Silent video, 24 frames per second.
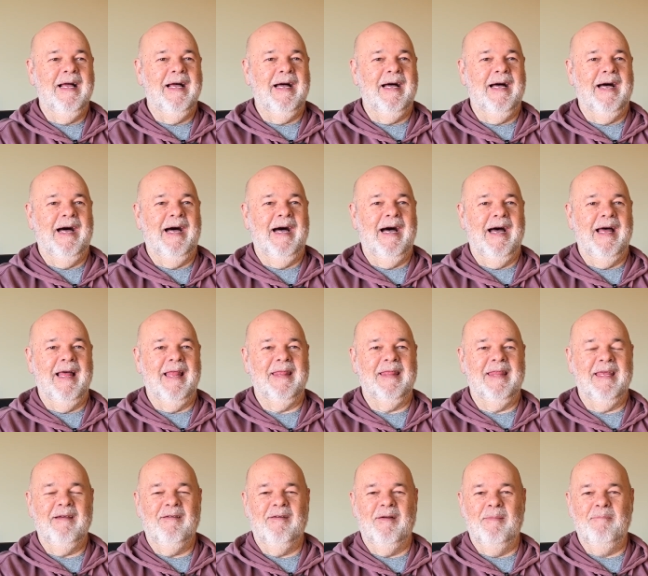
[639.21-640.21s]

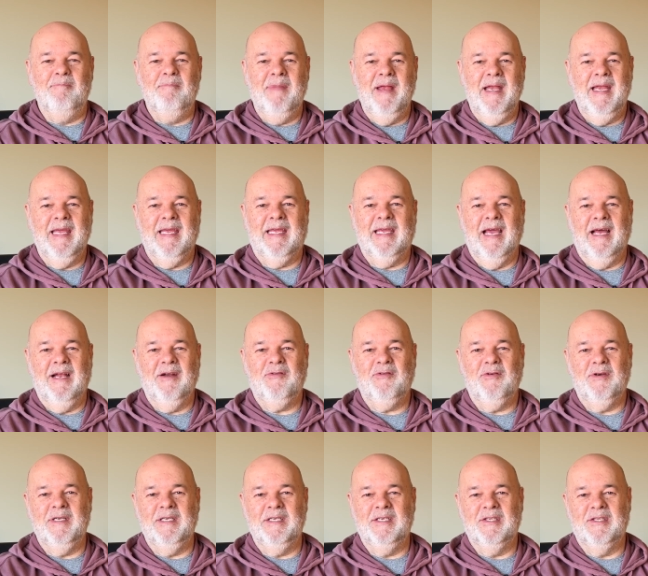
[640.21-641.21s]
There are many
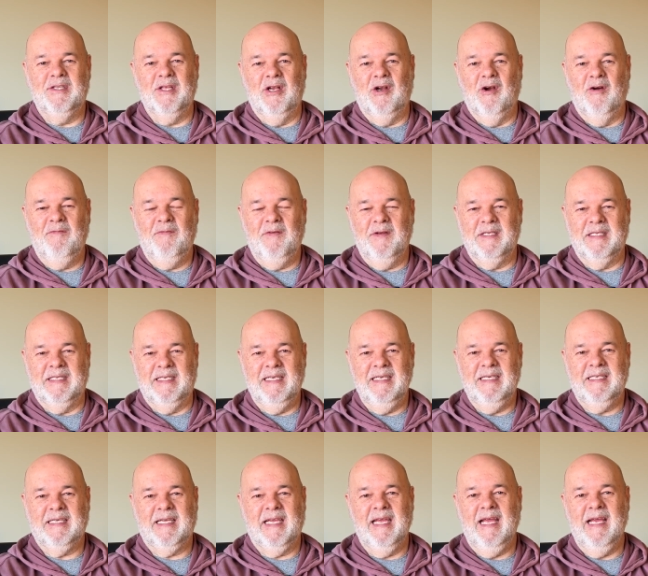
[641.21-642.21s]
countries that offer
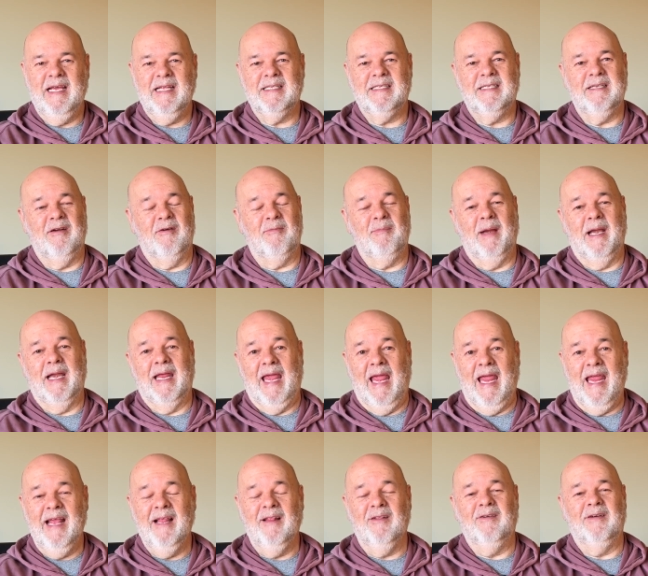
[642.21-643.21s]
discounts. There are many
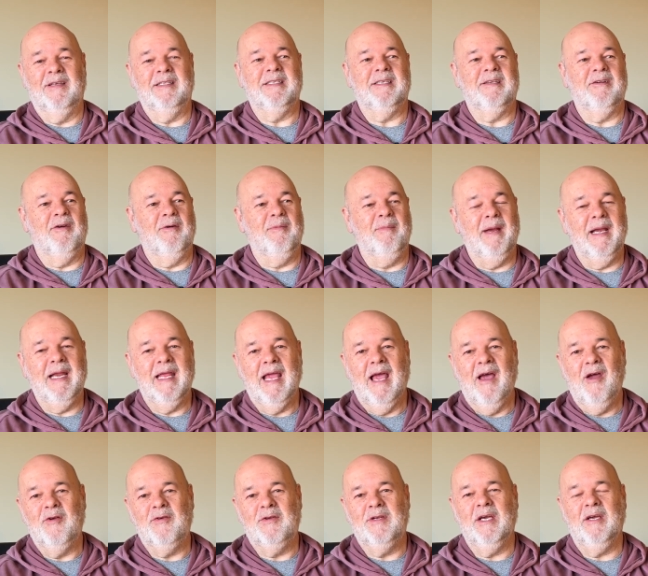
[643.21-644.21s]
airlines. There are many
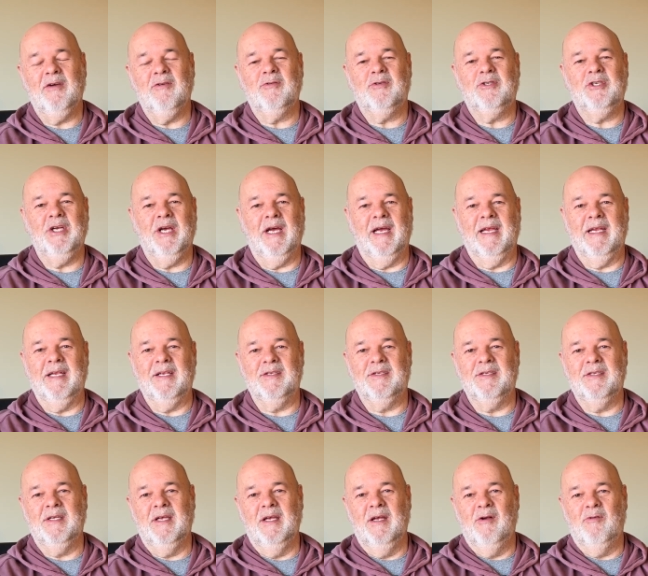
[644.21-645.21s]
hotel
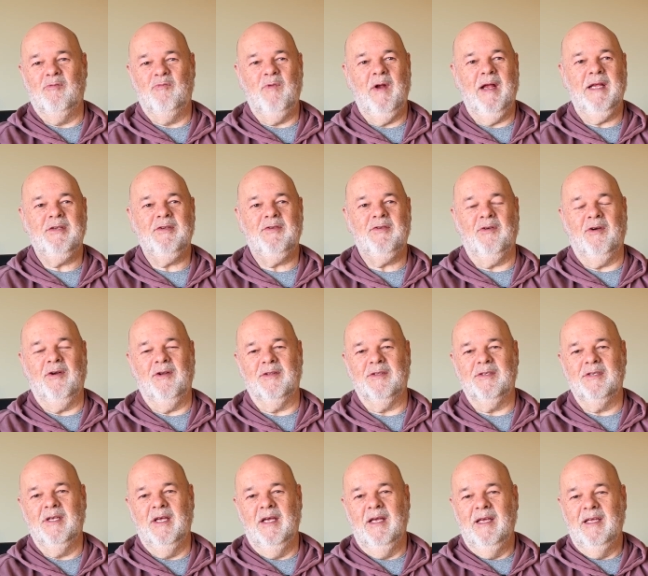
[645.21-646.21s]
chains,
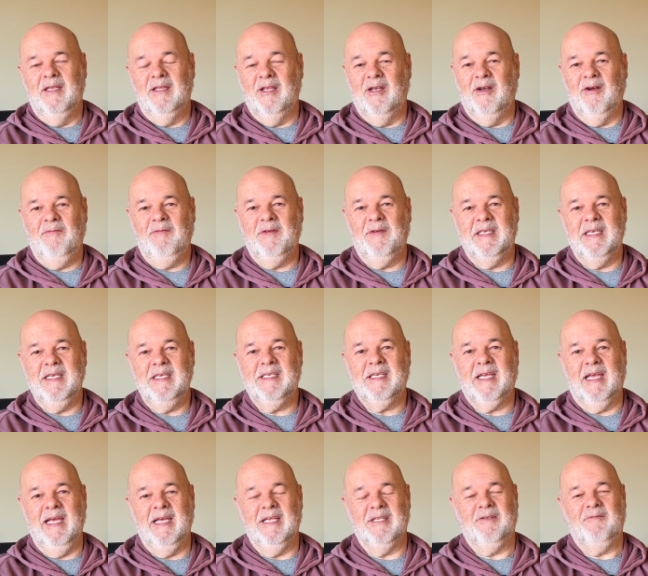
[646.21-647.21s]
restaurants that offer
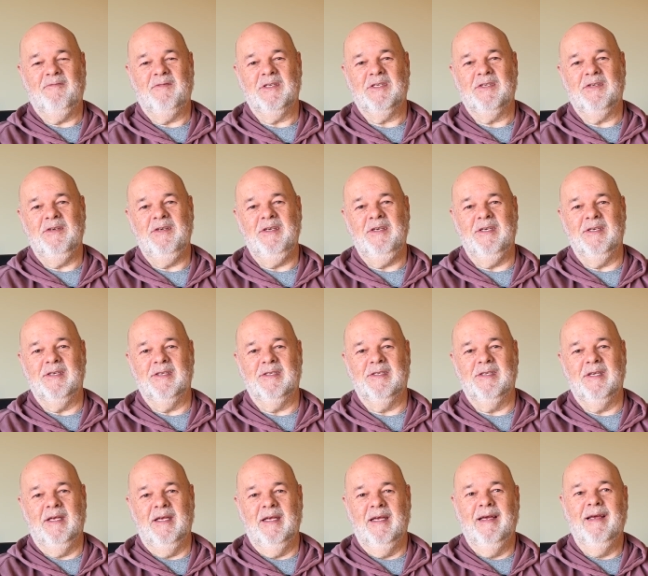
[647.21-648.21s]
discounts for seniors.